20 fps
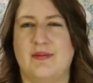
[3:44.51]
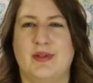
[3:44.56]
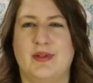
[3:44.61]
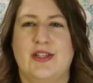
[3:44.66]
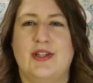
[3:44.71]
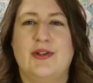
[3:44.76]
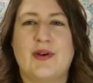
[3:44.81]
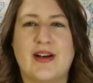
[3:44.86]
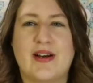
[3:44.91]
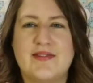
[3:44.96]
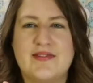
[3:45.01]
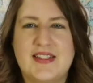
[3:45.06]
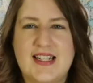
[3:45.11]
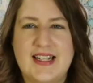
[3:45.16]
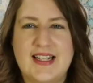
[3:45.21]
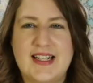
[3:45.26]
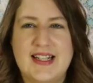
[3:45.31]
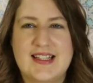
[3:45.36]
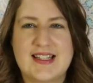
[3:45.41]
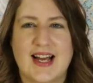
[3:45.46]
you have
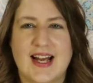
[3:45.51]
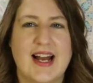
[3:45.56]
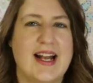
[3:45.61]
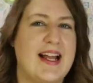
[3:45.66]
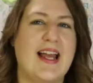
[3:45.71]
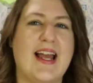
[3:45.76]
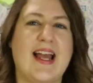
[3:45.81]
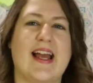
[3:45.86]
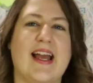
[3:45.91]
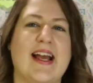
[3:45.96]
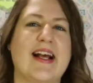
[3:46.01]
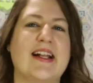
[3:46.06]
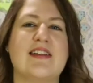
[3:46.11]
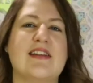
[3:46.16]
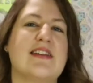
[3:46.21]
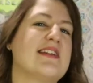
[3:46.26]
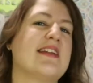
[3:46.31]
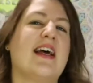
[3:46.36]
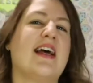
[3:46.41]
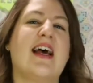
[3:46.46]
teeny tiny hands,